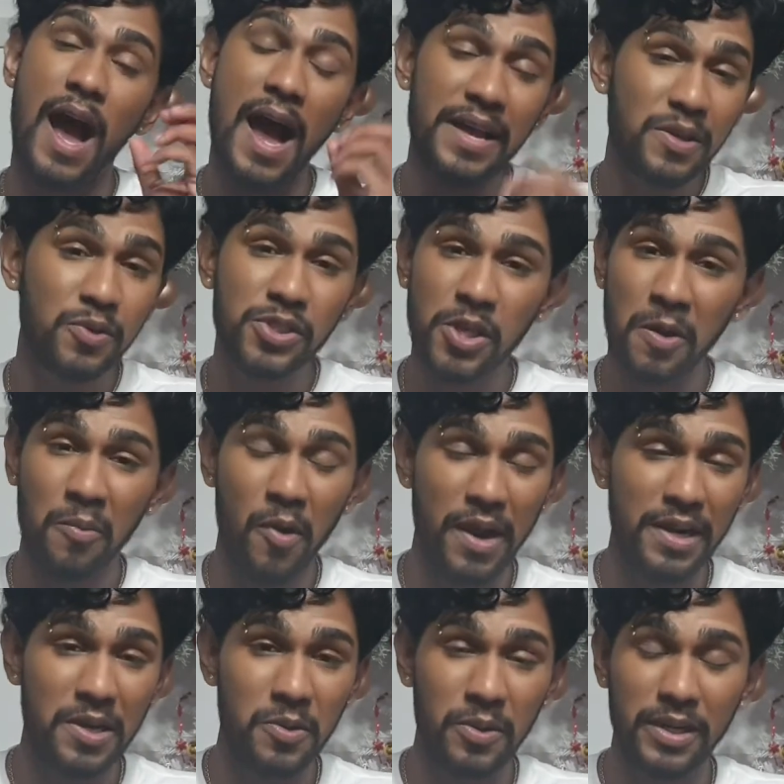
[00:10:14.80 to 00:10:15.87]
I use cherry
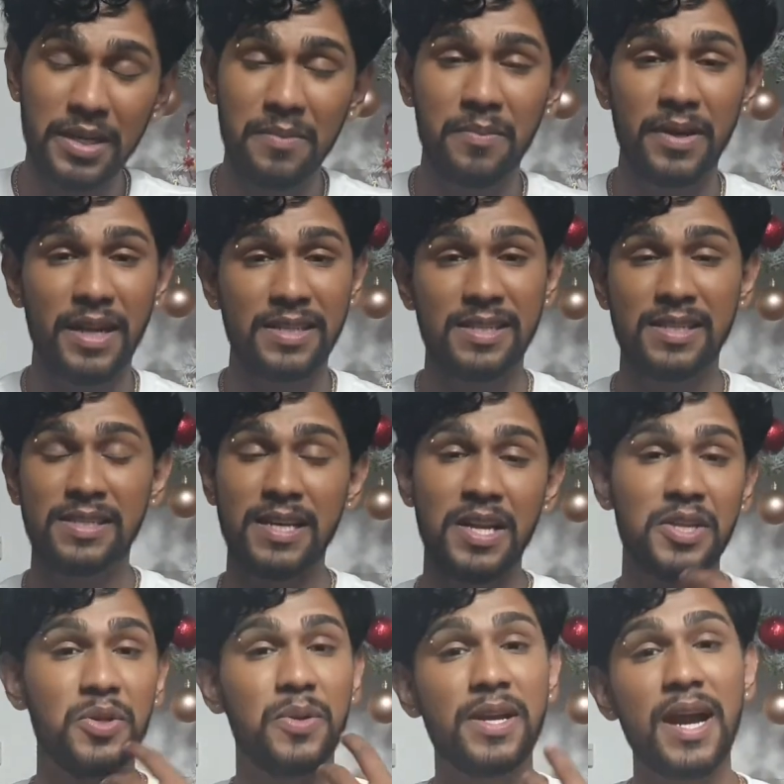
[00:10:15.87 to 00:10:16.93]
brandy only, but as I
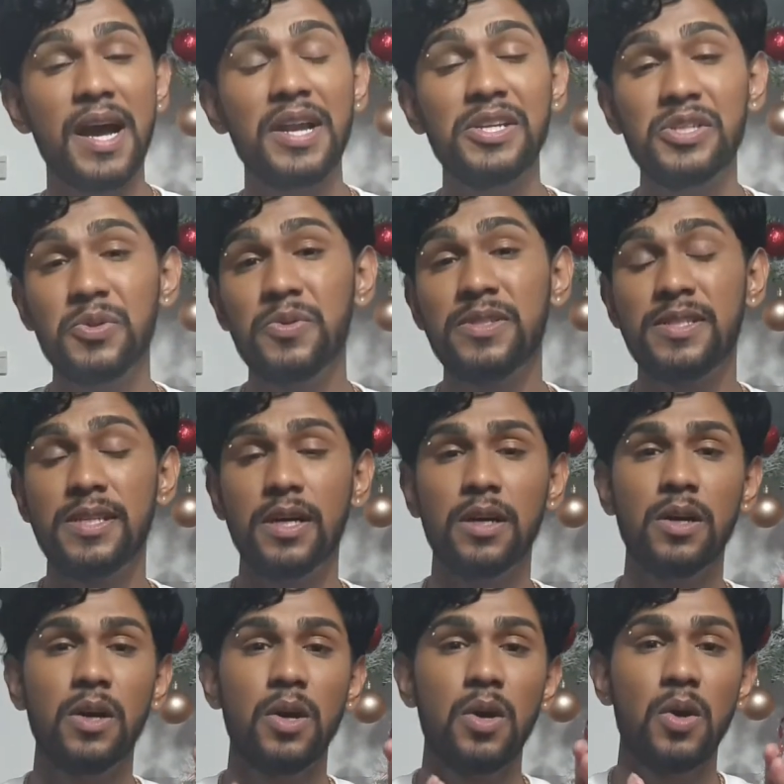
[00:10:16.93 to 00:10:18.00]
said, you can use
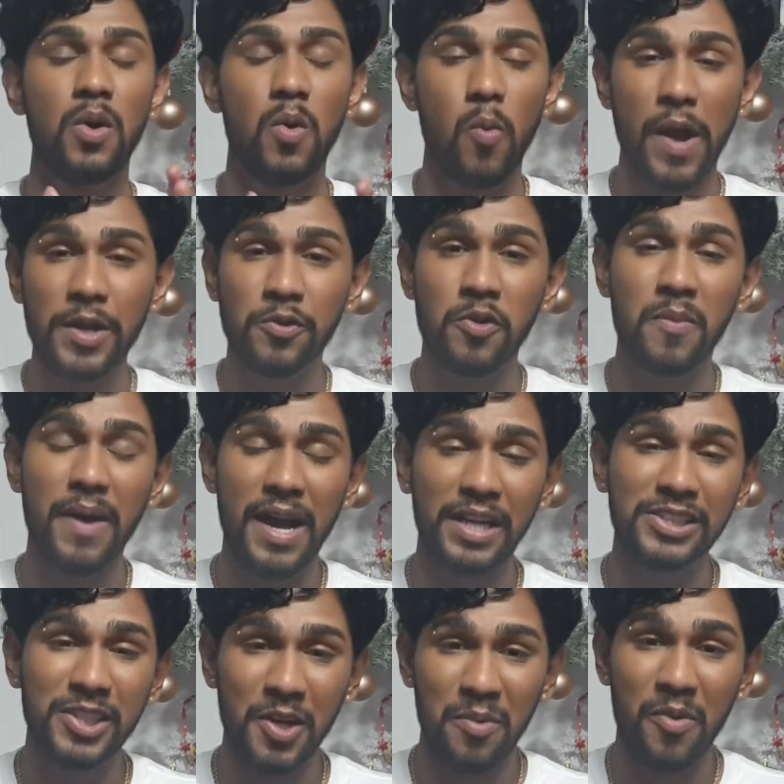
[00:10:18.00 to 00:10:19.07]
the white rum
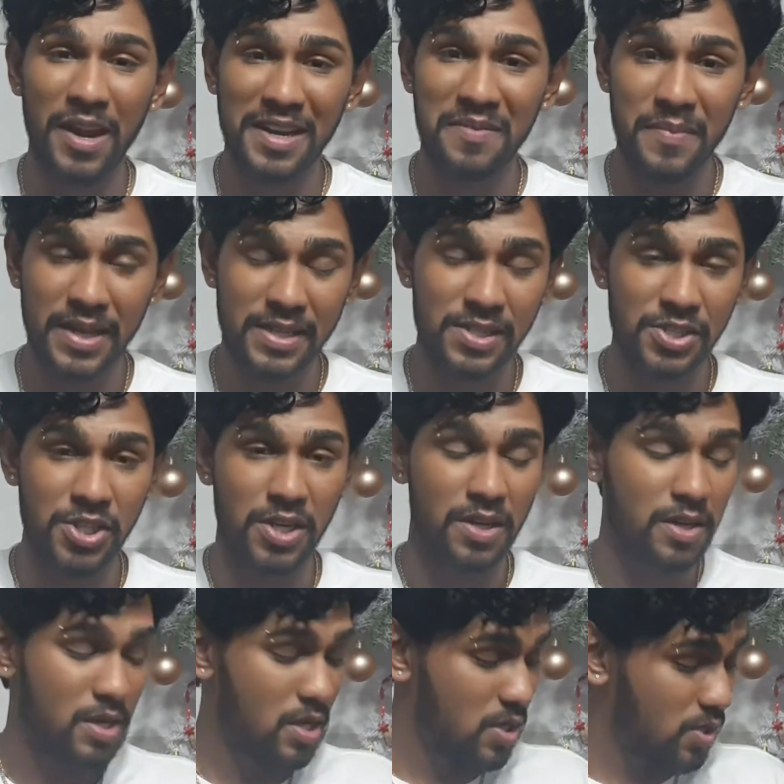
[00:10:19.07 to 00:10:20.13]
and cherry brandy
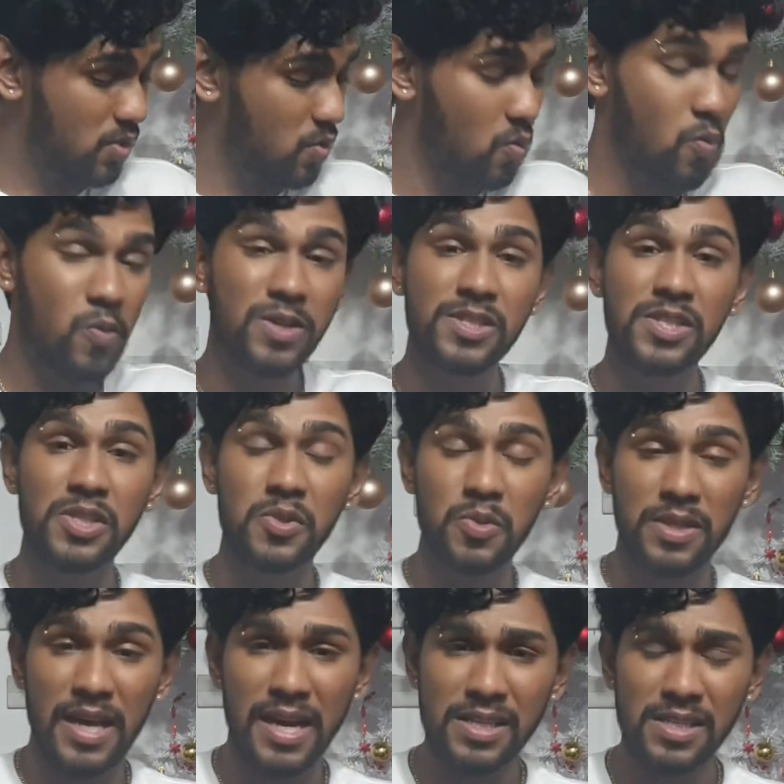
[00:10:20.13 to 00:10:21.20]
mixture. So once you
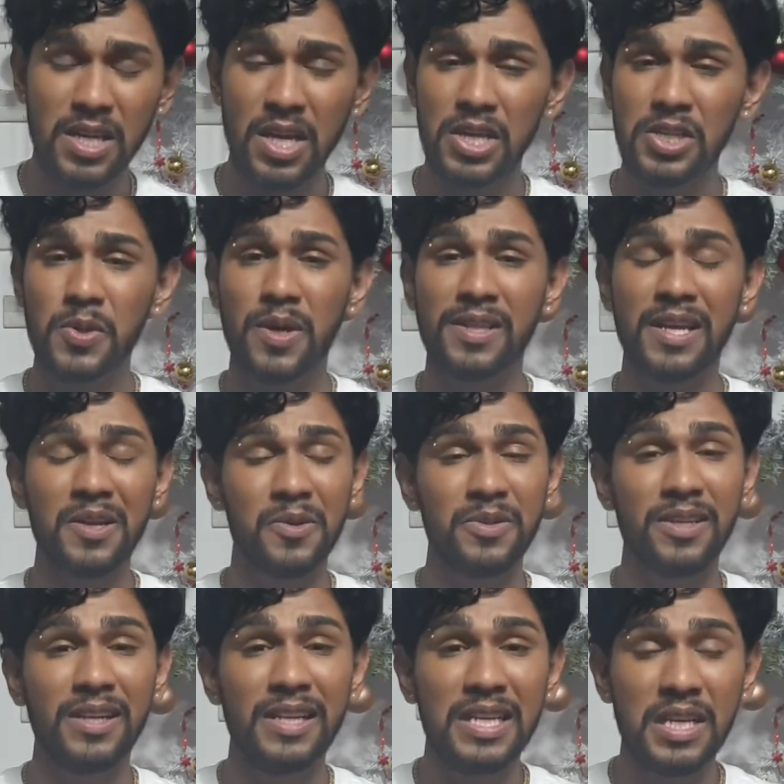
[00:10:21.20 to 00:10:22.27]
do that, you are then
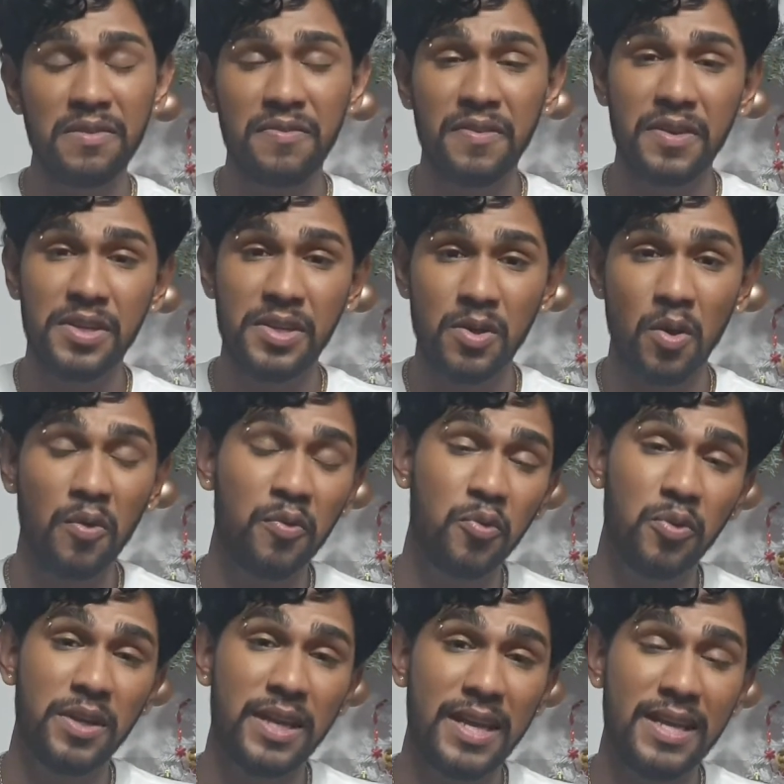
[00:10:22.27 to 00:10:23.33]
going to leave your
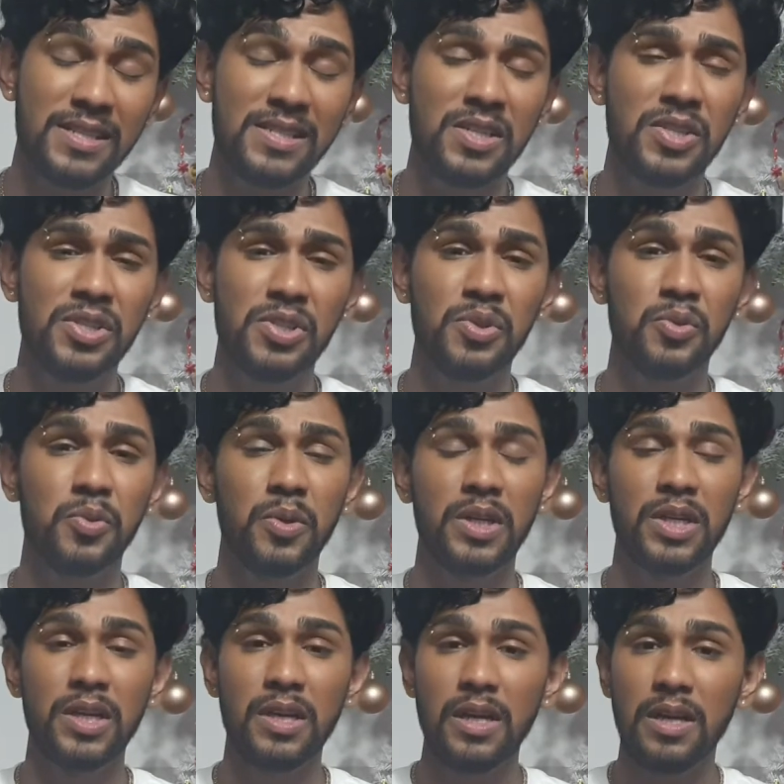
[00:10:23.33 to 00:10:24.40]
fruitcakes to